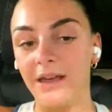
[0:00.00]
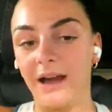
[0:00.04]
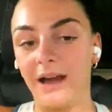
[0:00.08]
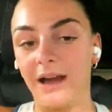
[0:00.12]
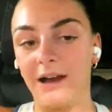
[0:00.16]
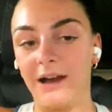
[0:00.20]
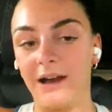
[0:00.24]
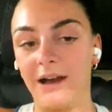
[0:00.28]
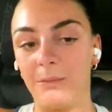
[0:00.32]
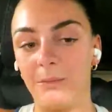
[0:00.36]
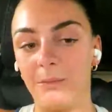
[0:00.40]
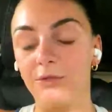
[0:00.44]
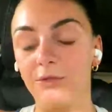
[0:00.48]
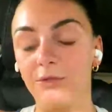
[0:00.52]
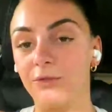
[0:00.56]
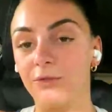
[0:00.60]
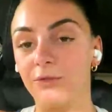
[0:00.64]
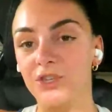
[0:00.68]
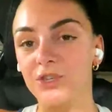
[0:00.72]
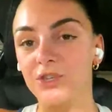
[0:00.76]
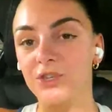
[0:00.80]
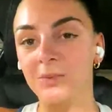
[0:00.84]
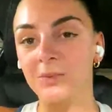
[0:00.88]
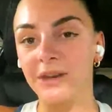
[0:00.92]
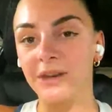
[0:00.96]
of
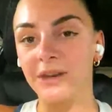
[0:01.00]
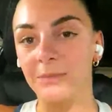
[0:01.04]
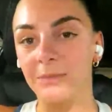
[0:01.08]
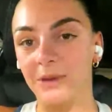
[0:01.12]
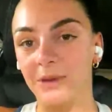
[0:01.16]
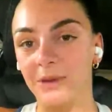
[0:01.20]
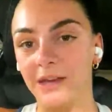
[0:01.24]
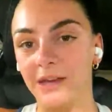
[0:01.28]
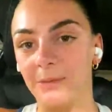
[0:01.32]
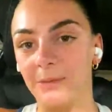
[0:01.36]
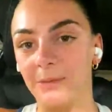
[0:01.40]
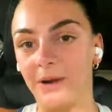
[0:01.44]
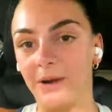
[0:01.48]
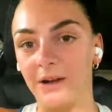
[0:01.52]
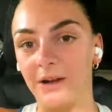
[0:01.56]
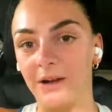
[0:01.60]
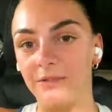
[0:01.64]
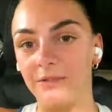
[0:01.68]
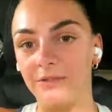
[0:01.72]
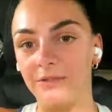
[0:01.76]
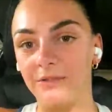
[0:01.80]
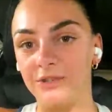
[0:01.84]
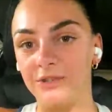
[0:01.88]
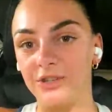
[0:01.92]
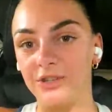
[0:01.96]
Richmond and being a part
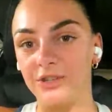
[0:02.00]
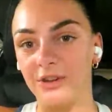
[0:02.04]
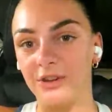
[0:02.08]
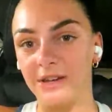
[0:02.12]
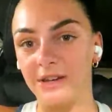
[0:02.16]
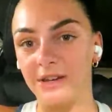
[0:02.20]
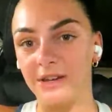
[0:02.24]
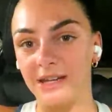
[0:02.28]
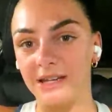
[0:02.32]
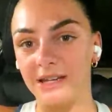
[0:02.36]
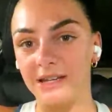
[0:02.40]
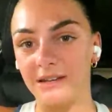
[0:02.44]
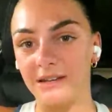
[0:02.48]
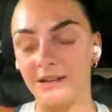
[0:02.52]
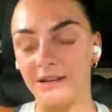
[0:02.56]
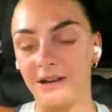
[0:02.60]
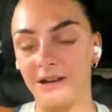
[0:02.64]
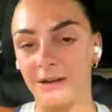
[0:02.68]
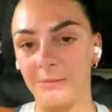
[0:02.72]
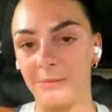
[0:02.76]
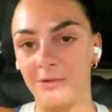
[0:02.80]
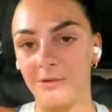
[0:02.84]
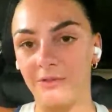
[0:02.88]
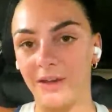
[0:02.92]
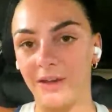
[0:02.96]
of the journey
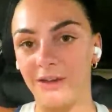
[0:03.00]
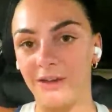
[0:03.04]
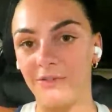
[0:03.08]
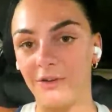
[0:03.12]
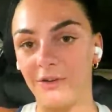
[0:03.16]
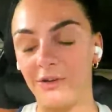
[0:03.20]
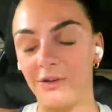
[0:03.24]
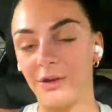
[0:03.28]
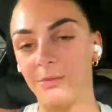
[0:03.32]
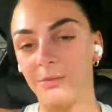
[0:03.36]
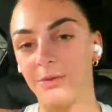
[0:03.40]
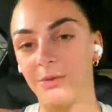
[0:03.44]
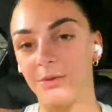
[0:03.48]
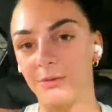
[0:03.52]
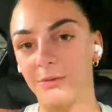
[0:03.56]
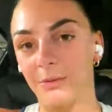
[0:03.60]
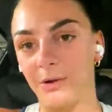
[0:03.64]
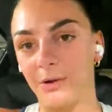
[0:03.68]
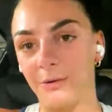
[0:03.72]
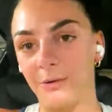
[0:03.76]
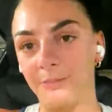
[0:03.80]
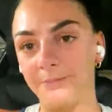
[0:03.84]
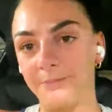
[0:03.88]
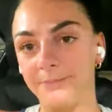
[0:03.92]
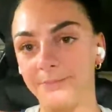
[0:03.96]
of AFLW as
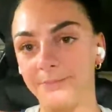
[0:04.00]
well.